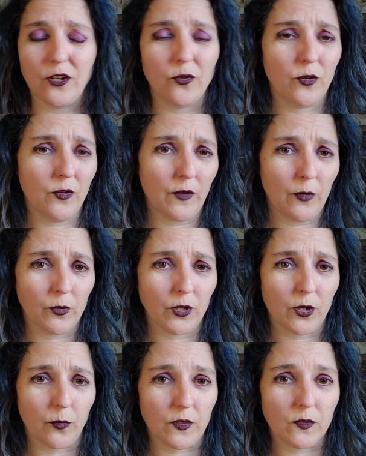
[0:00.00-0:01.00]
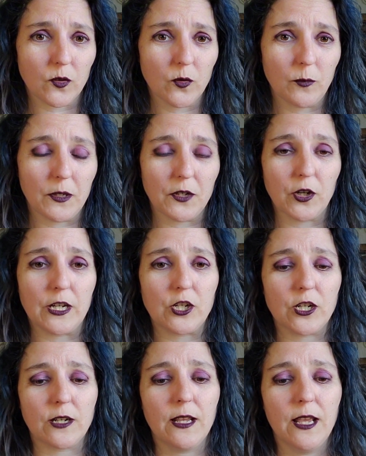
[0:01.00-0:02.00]
or if I were to go with the Zoom
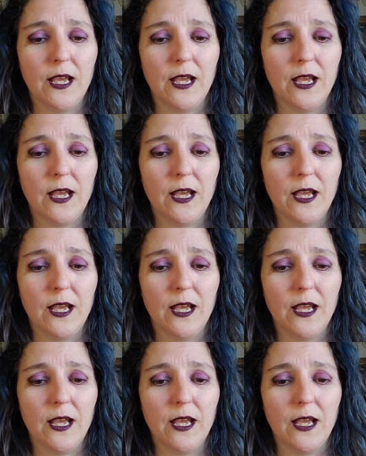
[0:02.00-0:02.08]
integration,